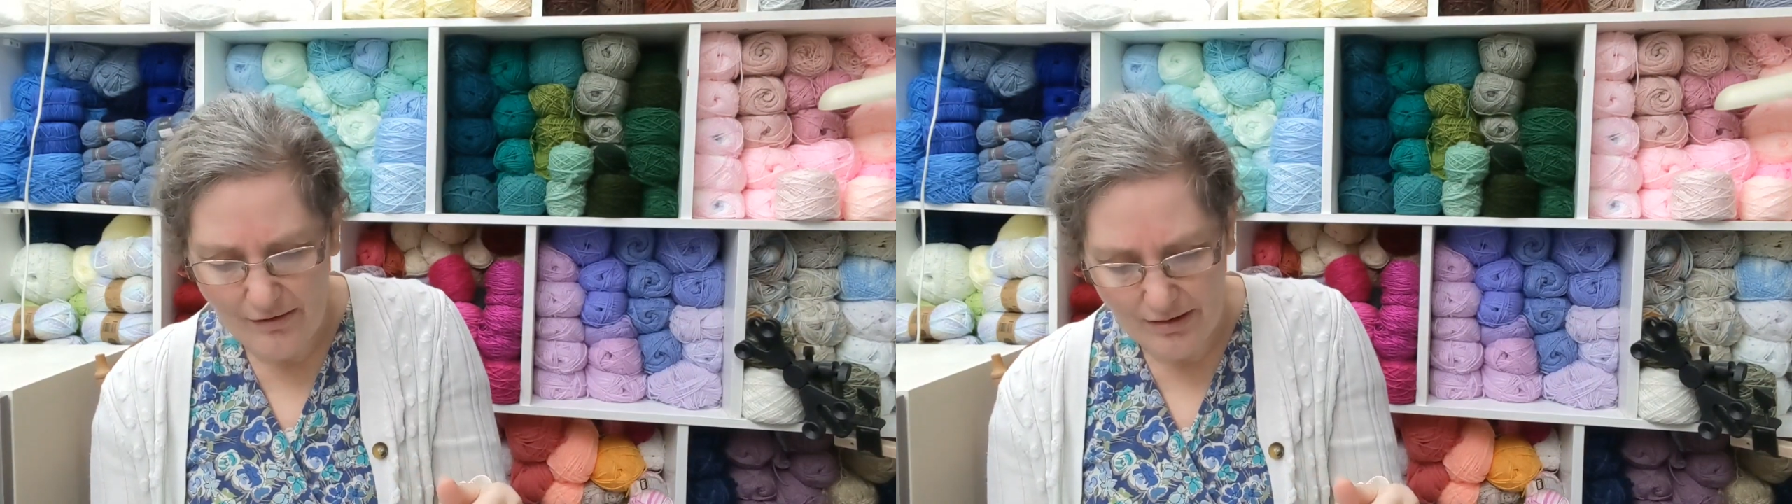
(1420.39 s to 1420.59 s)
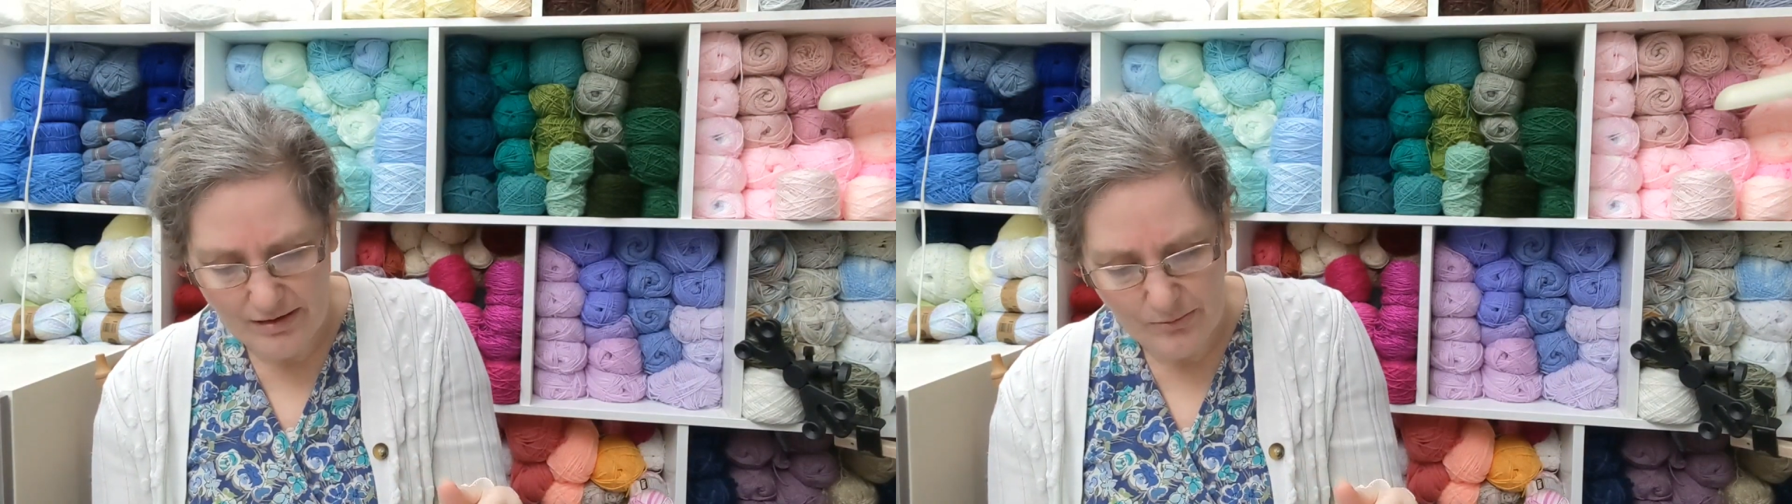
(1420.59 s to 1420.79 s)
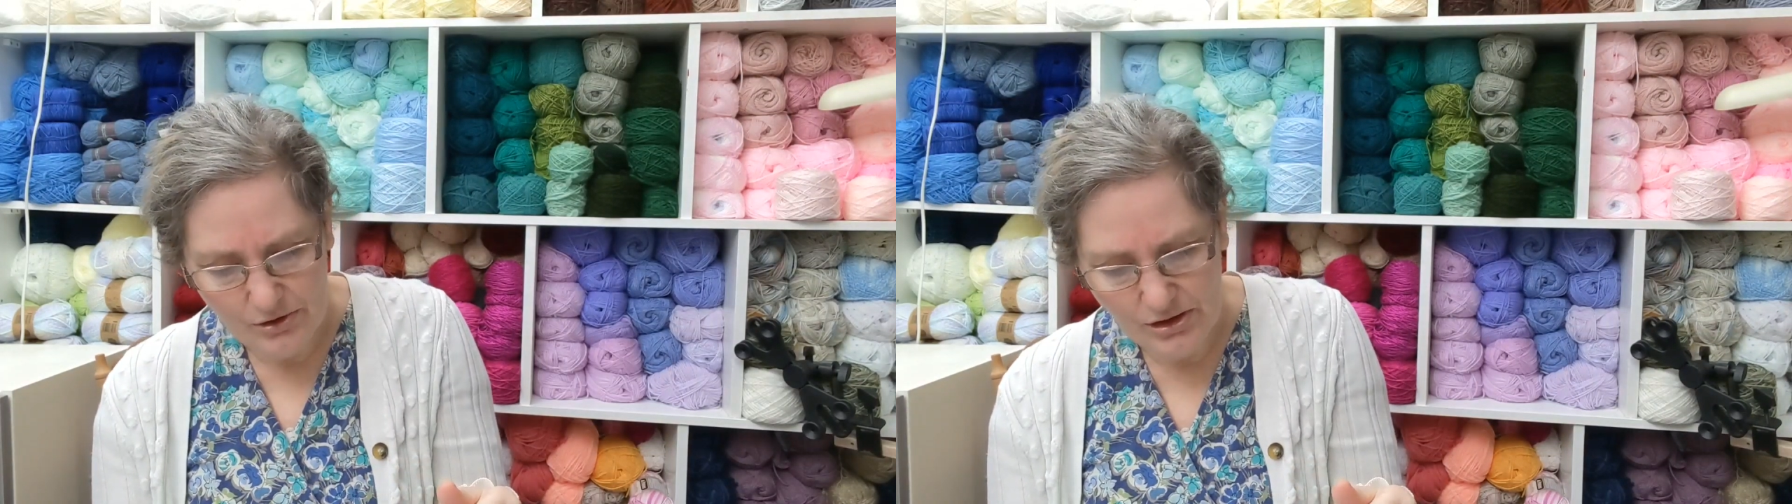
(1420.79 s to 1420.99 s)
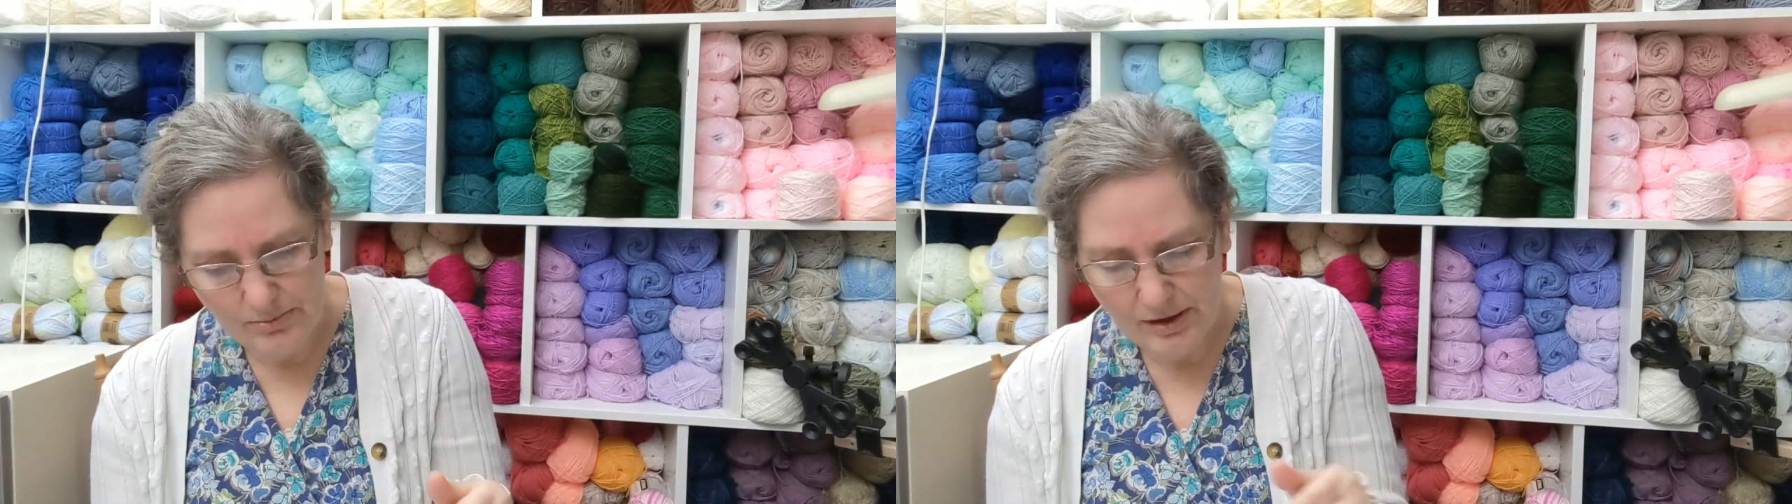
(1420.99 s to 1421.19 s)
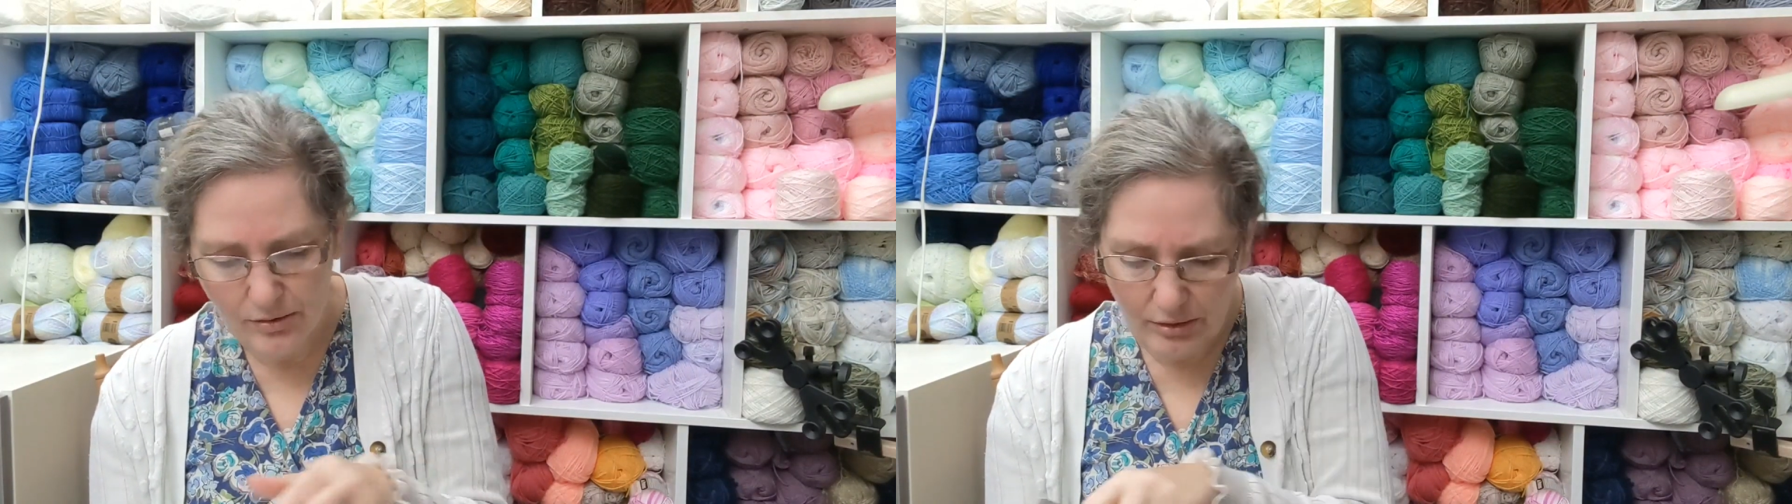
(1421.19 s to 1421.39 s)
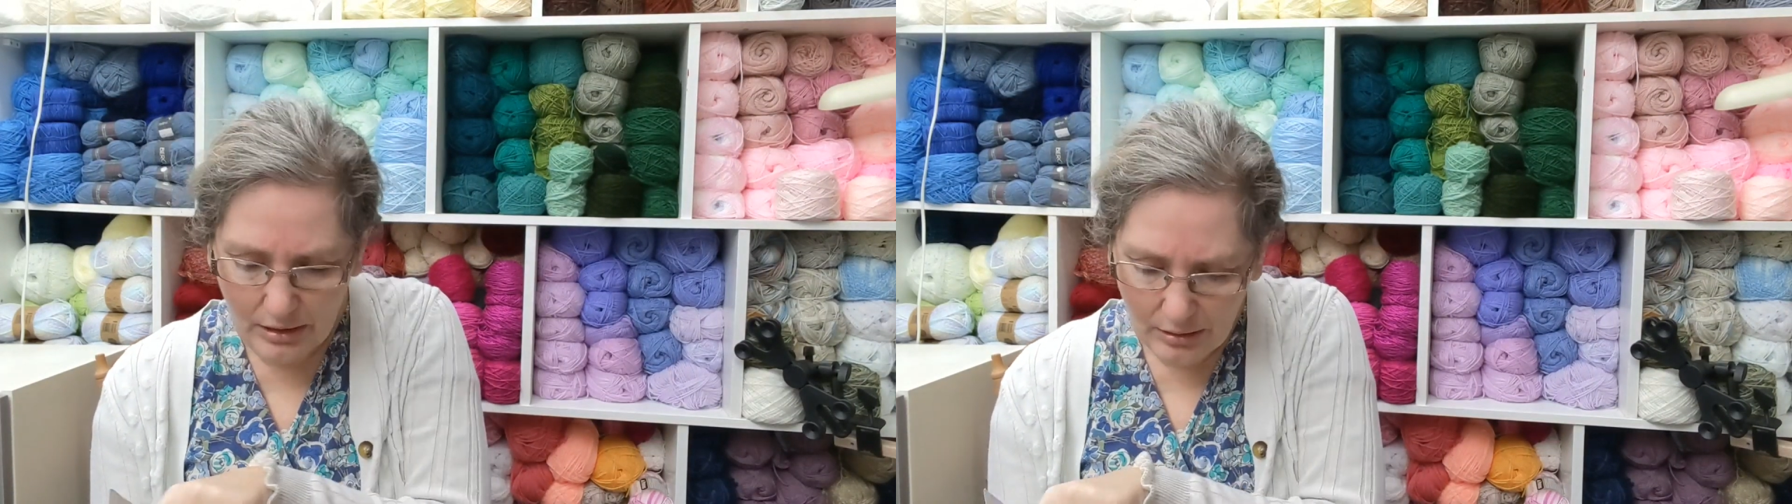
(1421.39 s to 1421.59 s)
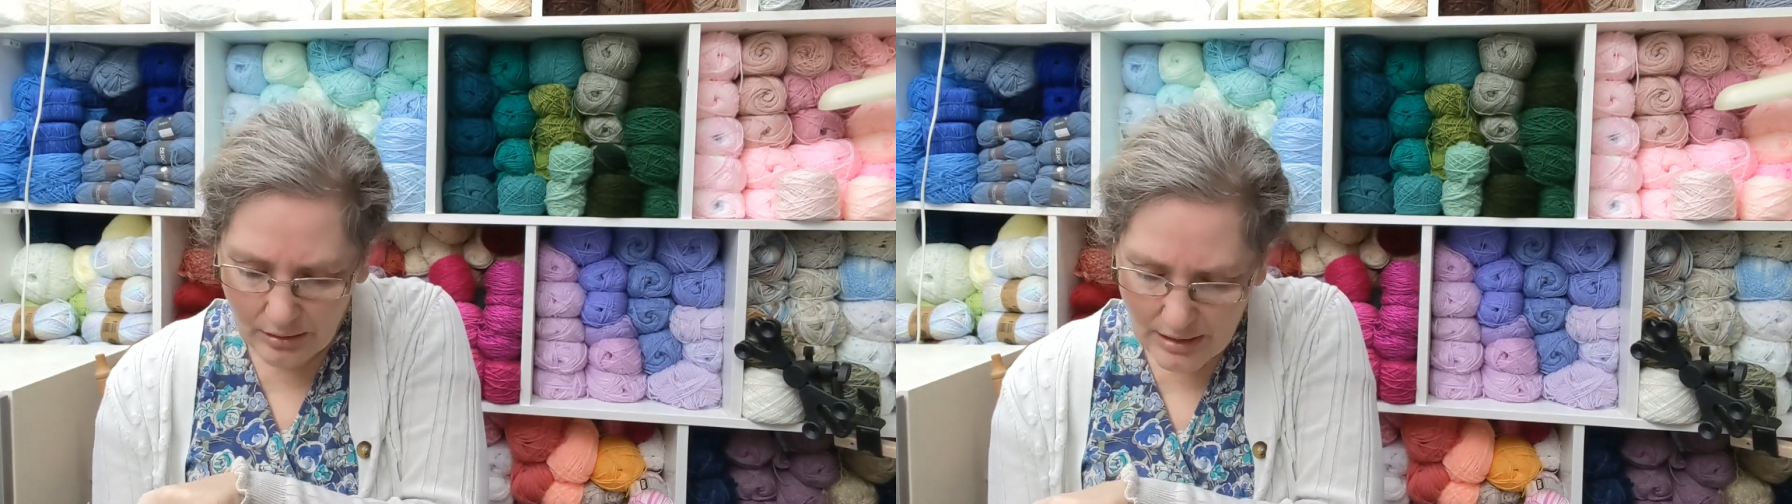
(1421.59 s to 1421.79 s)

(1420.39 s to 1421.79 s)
asset, which is a bit annoying,